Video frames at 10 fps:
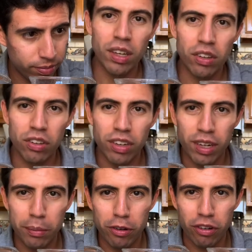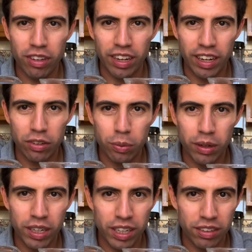So the temperature of the last
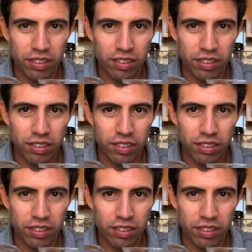one is